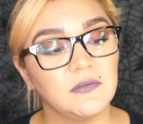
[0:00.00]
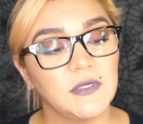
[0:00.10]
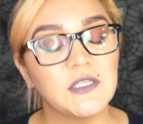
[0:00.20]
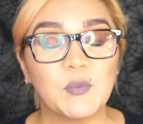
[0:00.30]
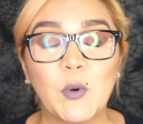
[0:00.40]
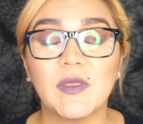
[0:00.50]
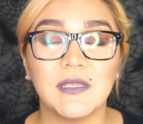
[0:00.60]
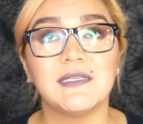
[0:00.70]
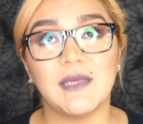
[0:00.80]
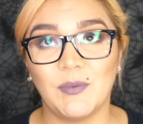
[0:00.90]
It's more
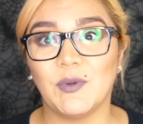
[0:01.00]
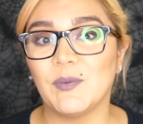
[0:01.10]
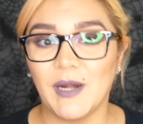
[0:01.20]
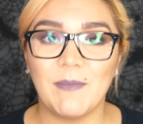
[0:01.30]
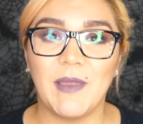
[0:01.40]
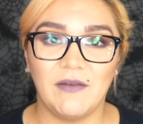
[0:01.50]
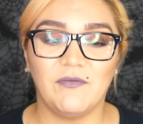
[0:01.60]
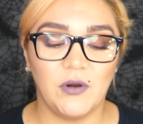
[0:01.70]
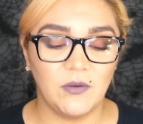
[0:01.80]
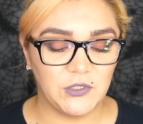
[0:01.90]
than double what I paid
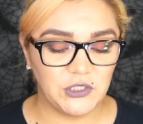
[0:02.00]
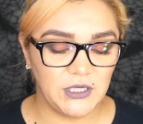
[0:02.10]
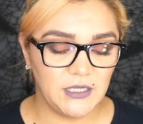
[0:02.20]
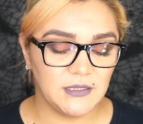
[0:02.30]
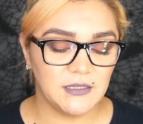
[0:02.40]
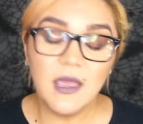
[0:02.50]
for it, which is